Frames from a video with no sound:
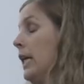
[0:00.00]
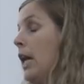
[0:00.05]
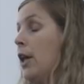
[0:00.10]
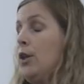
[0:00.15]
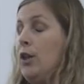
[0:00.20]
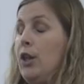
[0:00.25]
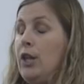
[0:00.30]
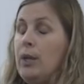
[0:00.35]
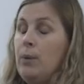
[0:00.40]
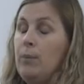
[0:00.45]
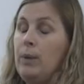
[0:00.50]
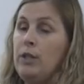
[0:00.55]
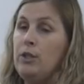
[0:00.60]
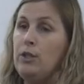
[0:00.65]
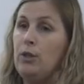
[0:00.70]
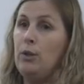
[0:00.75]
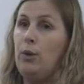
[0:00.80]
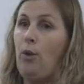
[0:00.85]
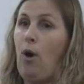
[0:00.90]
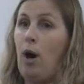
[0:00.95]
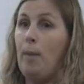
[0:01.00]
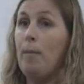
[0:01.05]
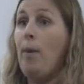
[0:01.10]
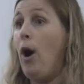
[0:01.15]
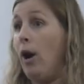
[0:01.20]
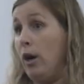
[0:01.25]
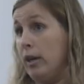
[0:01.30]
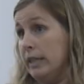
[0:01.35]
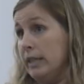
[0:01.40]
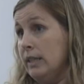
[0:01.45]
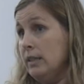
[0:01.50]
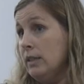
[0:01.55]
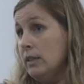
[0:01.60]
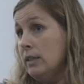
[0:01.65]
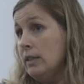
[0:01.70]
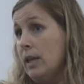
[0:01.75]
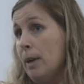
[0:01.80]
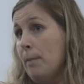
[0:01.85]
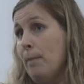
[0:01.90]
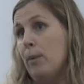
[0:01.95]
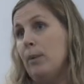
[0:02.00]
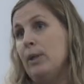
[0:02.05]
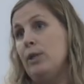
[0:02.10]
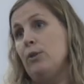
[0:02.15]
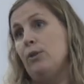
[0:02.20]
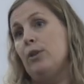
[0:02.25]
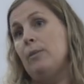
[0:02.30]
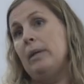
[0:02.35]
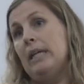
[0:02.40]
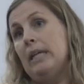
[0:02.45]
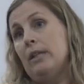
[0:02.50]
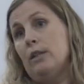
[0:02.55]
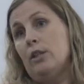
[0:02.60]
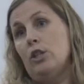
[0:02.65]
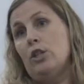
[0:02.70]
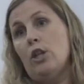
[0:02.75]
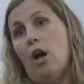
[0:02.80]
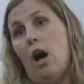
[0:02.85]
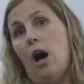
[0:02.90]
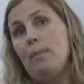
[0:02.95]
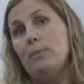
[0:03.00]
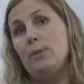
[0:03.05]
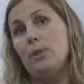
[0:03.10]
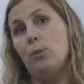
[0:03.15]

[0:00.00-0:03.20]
The other thing that we do are parties, but we do them in the shop.